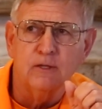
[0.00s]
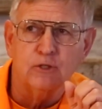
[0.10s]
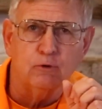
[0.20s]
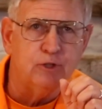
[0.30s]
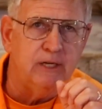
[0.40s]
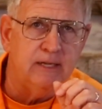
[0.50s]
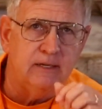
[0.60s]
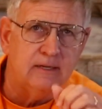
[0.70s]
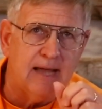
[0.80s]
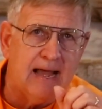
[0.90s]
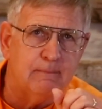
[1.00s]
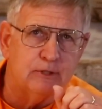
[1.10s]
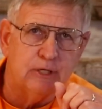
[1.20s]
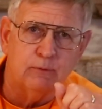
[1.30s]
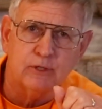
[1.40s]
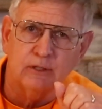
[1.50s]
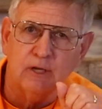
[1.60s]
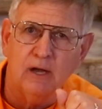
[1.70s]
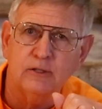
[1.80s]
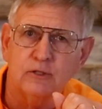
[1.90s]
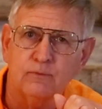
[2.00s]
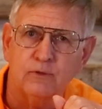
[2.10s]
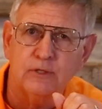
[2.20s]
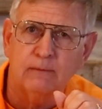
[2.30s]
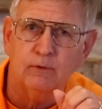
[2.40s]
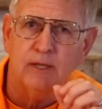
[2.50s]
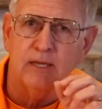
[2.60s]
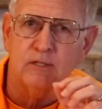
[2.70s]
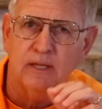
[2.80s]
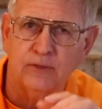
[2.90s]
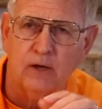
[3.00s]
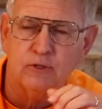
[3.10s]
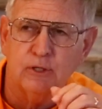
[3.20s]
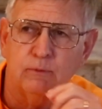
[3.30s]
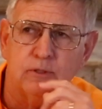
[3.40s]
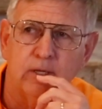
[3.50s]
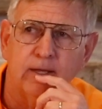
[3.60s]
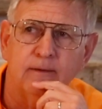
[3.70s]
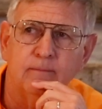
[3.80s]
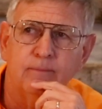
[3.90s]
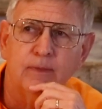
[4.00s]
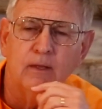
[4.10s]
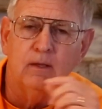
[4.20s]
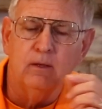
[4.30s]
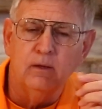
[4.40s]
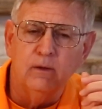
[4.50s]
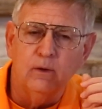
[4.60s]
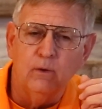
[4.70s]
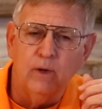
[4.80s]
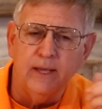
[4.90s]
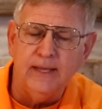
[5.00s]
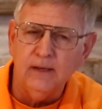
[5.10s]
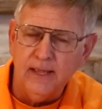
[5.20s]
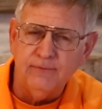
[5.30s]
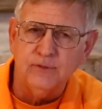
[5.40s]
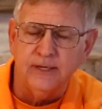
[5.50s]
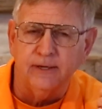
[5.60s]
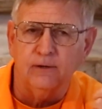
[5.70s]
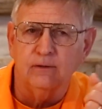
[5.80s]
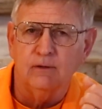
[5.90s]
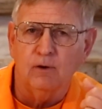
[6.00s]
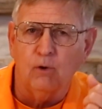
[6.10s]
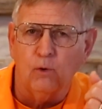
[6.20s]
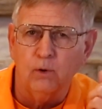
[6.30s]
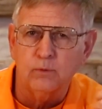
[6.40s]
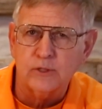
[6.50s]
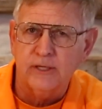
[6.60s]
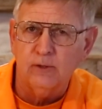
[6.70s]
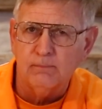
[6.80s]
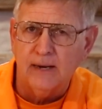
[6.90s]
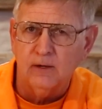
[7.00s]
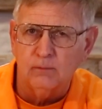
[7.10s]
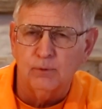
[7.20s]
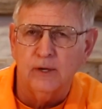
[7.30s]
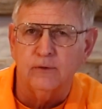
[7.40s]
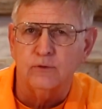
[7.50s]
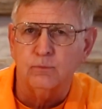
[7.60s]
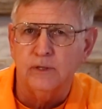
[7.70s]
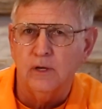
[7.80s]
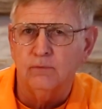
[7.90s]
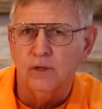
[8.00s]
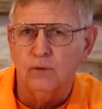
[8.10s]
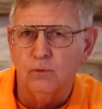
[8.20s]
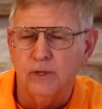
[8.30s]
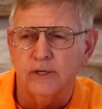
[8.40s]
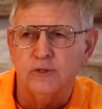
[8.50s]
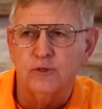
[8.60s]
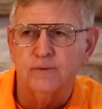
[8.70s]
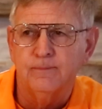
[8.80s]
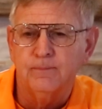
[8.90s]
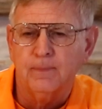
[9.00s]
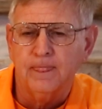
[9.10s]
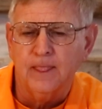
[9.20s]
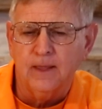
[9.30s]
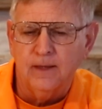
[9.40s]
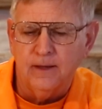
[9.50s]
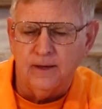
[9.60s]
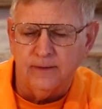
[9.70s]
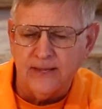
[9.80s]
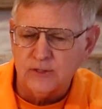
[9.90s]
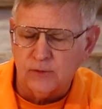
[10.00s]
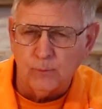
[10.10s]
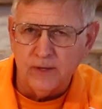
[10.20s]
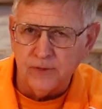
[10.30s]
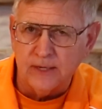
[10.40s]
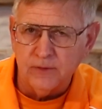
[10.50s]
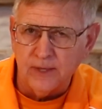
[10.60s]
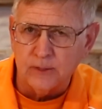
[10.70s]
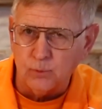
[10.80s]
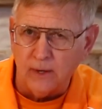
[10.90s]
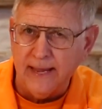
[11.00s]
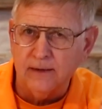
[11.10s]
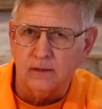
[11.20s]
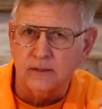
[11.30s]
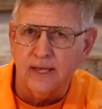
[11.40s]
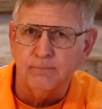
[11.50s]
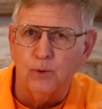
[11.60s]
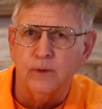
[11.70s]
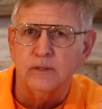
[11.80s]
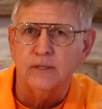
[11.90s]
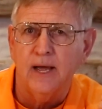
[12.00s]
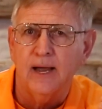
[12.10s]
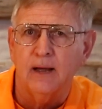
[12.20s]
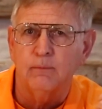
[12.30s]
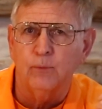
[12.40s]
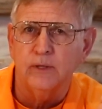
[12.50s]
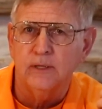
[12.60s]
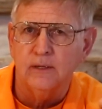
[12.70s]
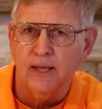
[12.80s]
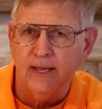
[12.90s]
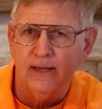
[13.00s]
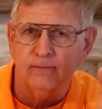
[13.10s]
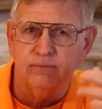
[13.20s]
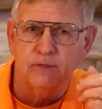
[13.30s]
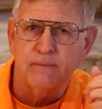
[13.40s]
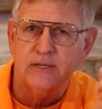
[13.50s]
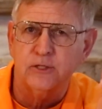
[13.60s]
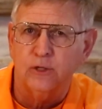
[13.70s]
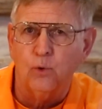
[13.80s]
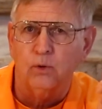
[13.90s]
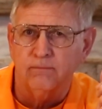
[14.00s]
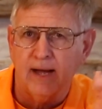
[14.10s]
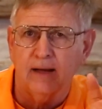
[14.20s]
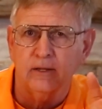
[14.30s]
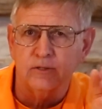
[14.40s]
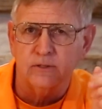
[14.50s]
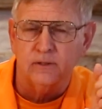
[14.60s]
So she didn't die, but she was unconscious for several days, and they thought she was dead. He left here, or was killed by her brothers. We don't know which. And that's the way things were handled at that point in time. We didn't have domestic court violence